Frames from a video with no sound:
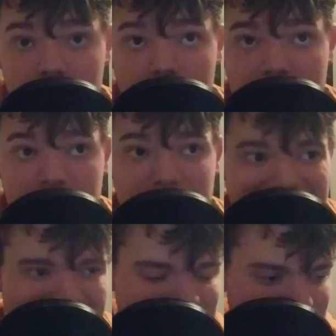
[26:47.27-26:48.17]
because
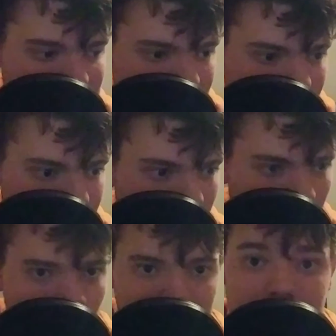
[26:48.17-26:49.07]
that is
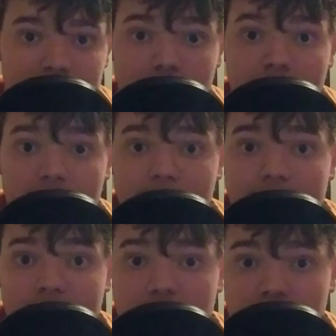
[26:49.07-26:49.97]
important. To